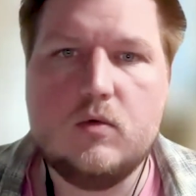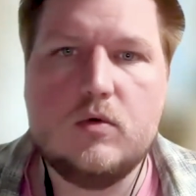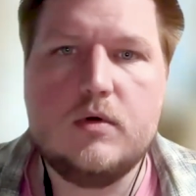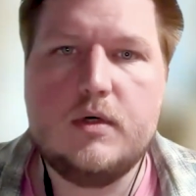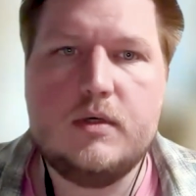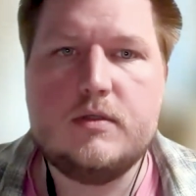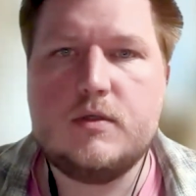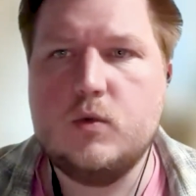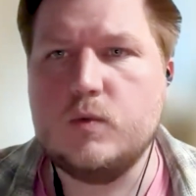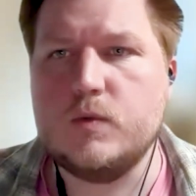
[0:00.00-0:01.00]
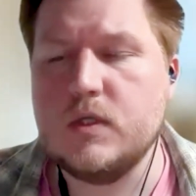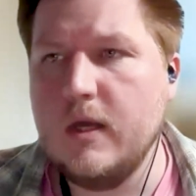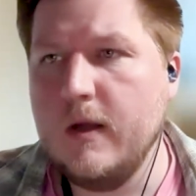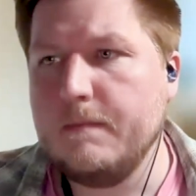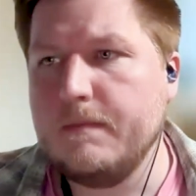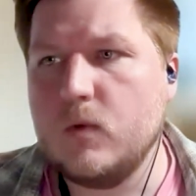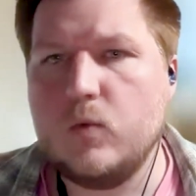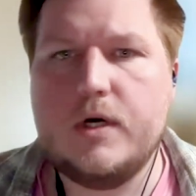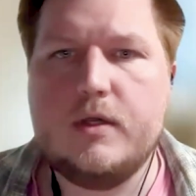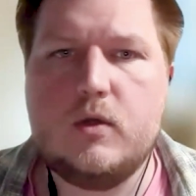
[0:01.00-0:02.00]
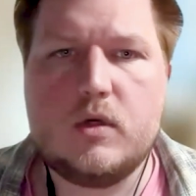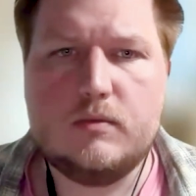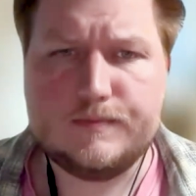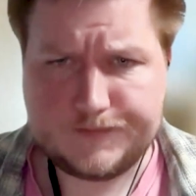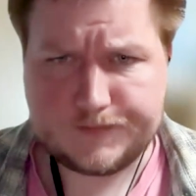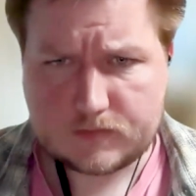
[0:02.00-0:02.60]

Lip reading: or in tools where you can